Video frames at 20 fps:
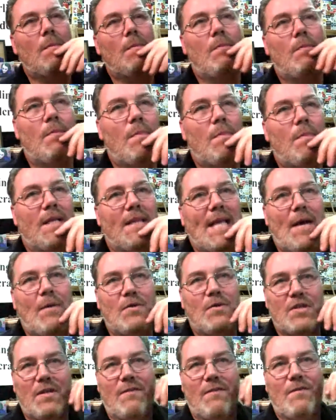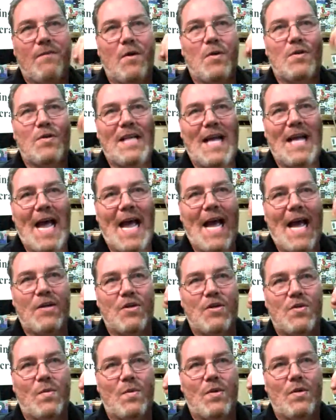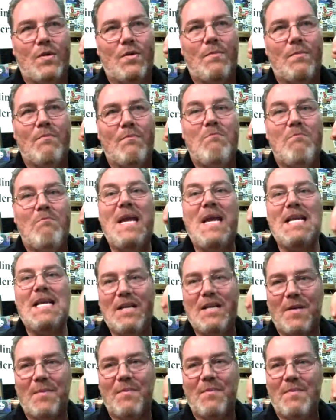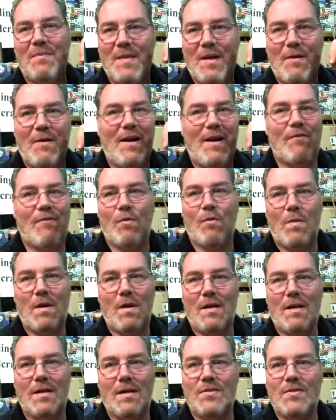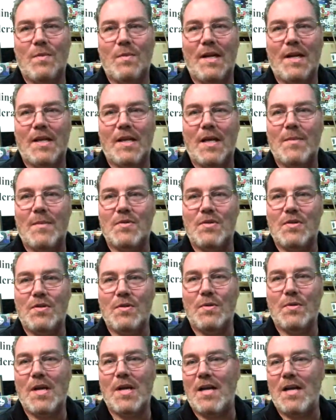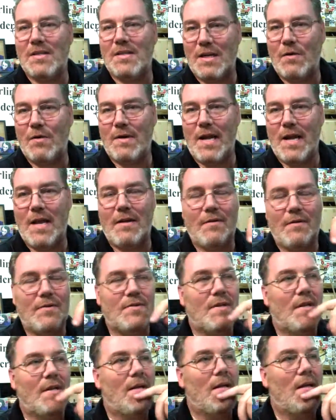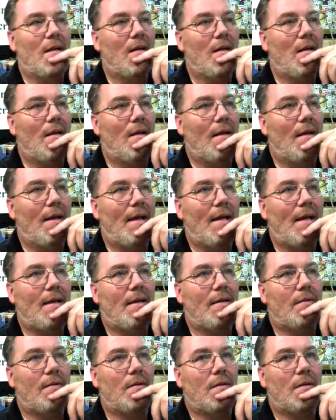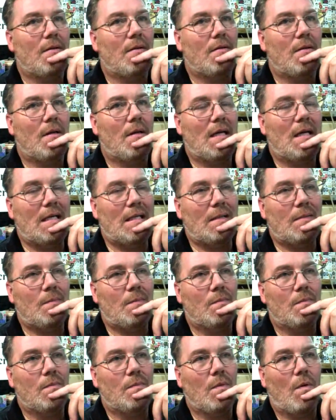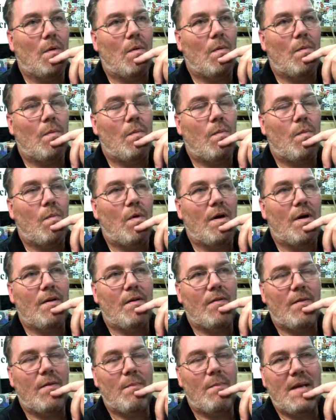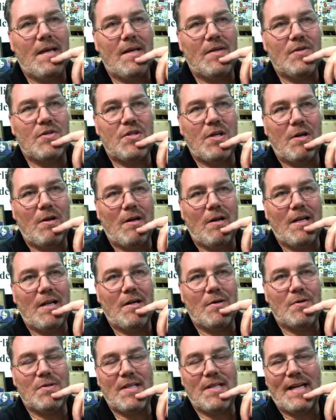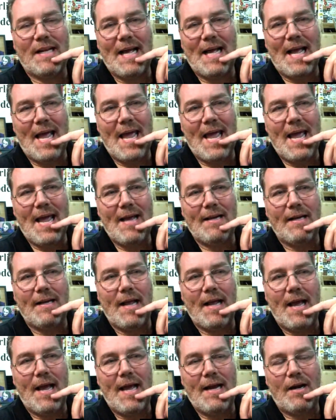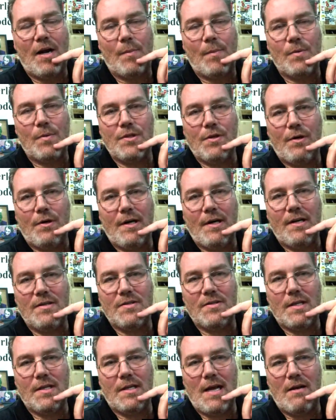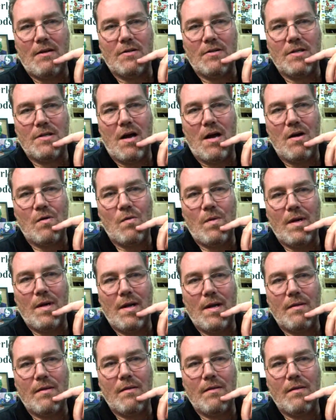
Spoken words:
But that was the first actual meetup there ever was when it comes to content creators. And one of the biggest cheerleaders that I had, and I had an opportunity to sit down and talk with,